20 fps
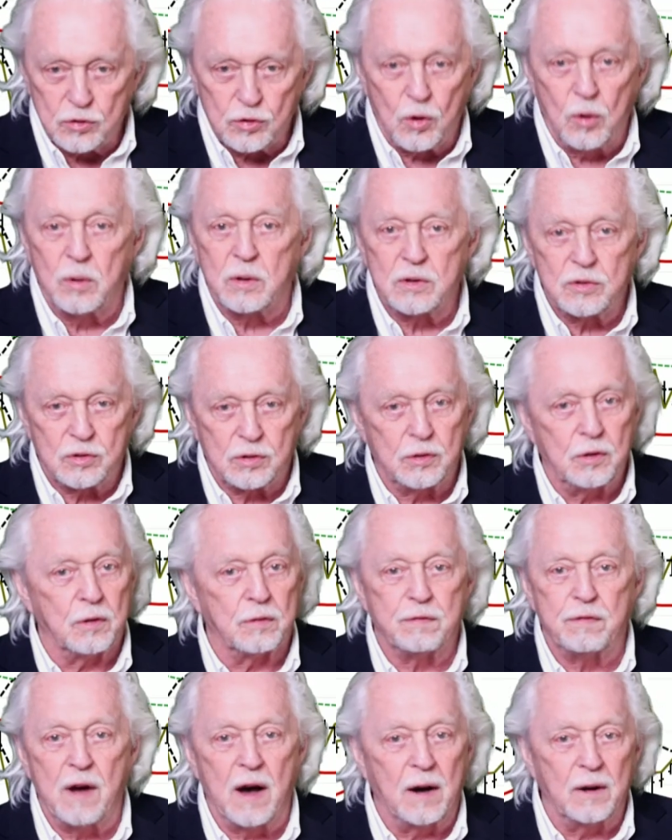good as your
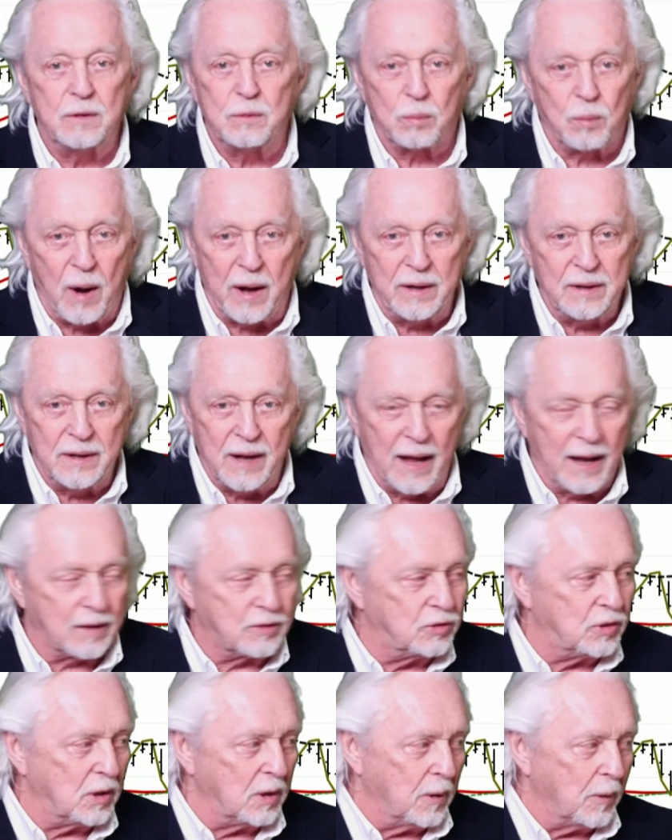fella right
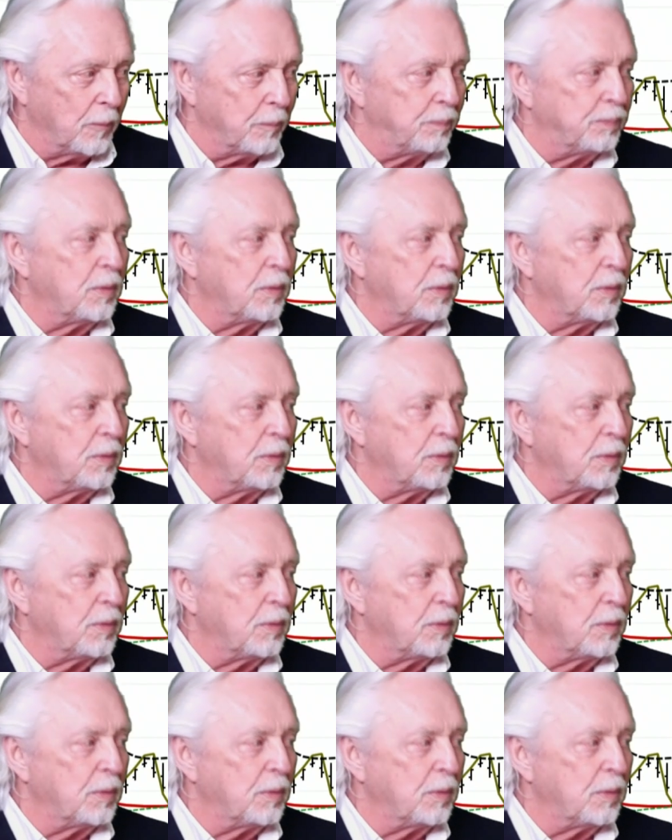next to you.